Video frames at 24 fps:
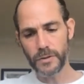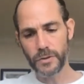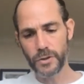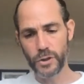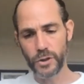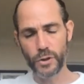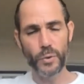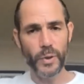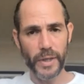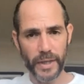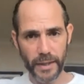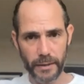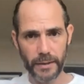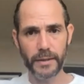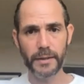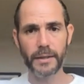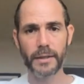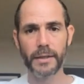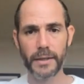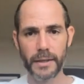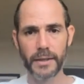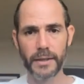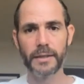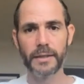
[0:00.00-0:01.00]

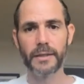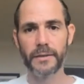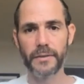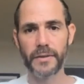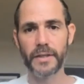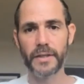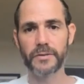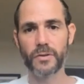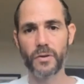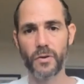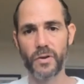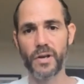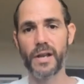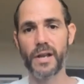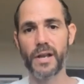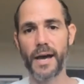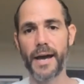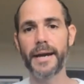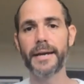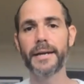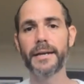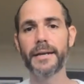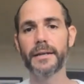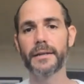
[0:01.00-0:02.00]
doing this
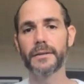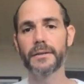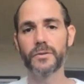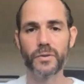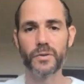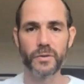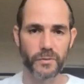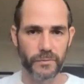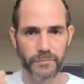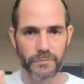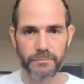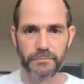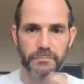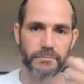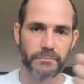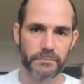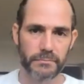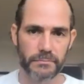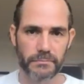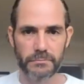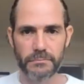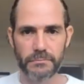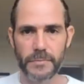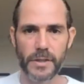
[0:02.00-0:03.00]
online, sort of
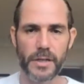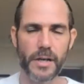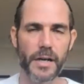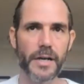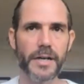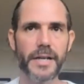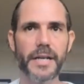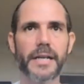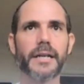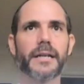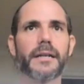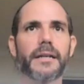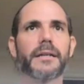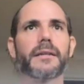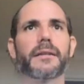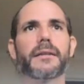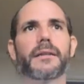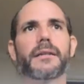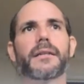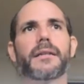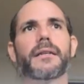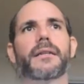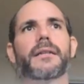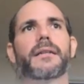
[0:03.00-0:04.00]
learning
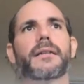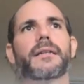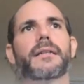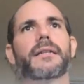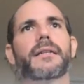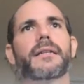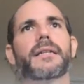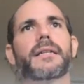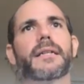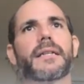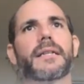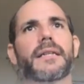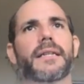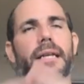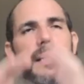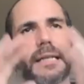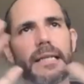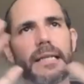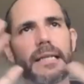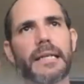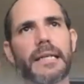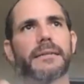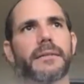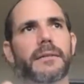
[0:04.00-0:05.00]
the
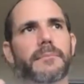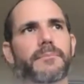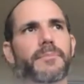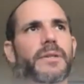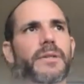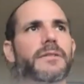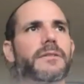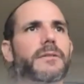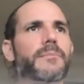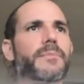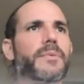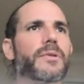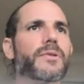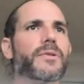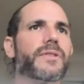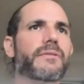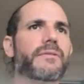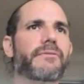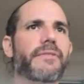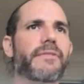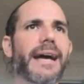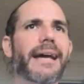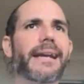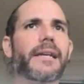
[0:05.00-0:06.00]
ideas, the principles, the
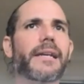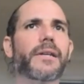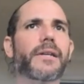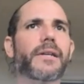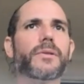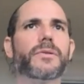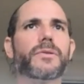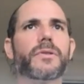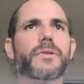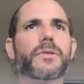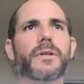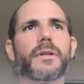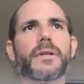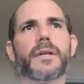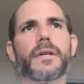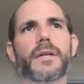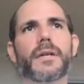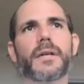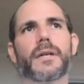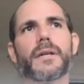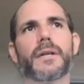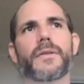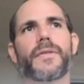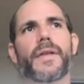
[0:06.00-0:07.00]
values.
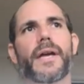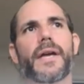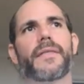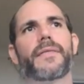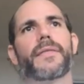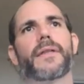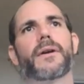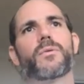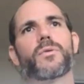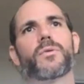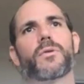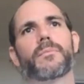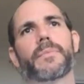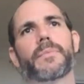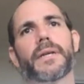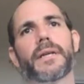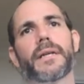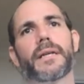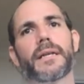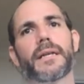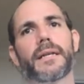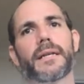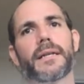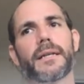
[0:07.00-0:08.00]
Then there will
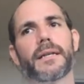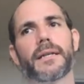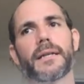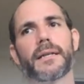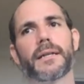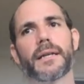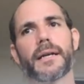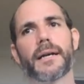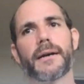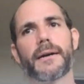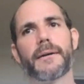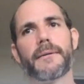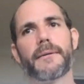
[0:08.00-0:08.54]
be